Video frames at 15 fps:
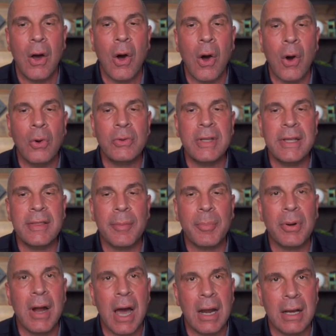Only the
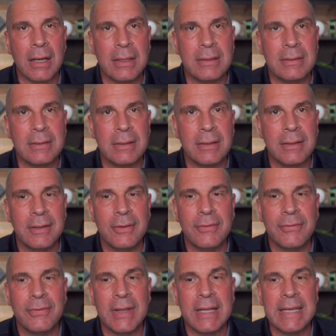products
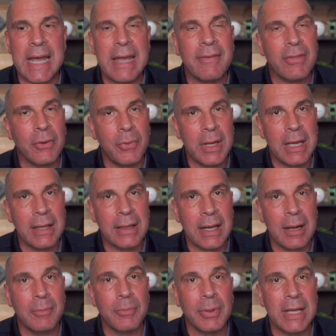for the day of the week that
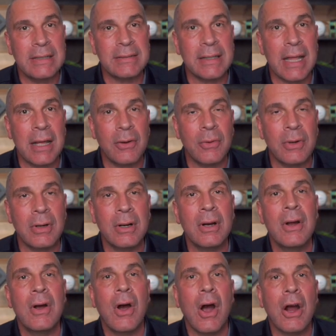I'm placing that order
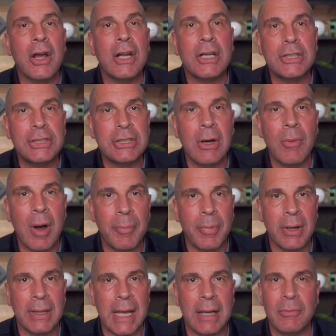are going to show up
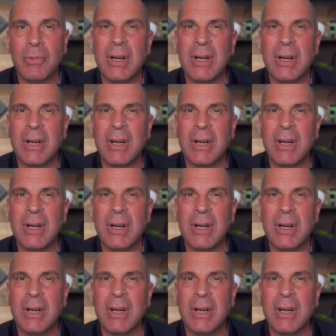on that.